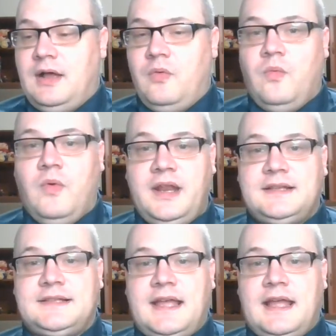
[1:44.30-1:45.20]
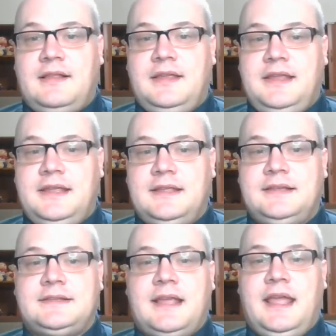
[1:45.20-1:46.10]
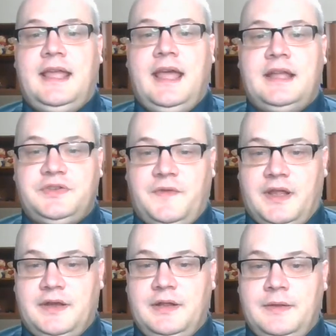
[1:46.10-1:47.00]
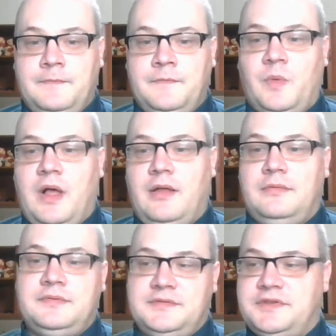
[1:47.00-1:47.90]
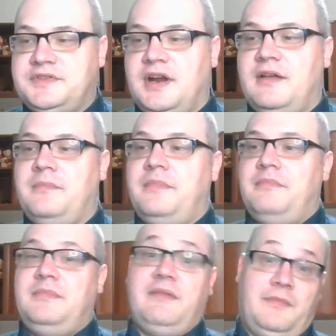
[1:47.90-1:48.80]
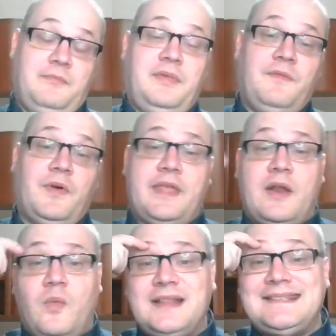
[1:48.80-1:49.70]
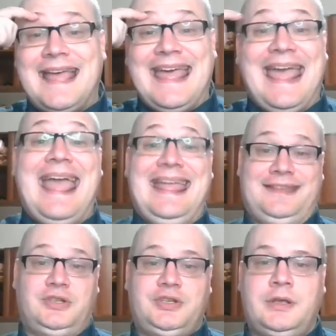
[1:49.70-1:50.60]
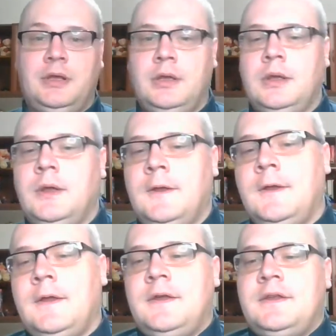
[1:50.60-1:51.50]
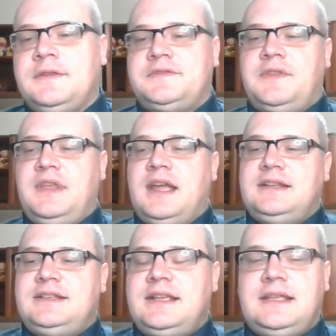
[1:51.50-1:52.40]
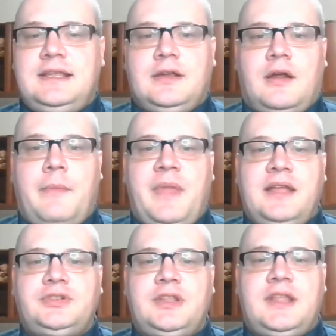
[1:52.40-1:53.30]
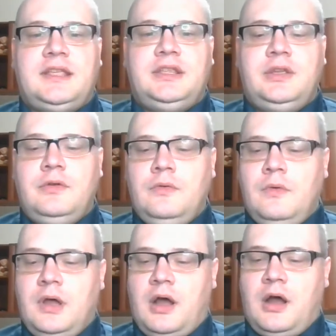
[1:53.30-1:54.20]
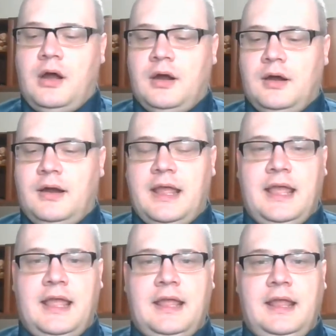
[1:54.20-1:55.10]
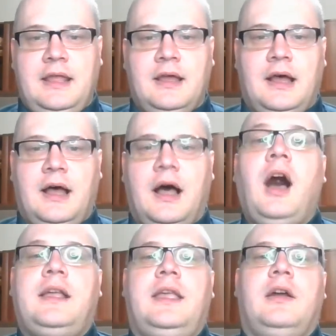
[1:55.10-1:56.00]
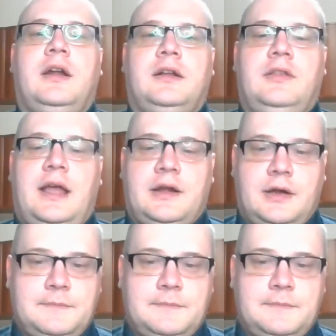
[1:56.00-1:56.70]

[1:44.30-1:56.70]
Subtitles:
what exactly is a hedge fund? Well, to start out, even before that, what's a hedge? So the idea here, imagine that you are a hockey card collector.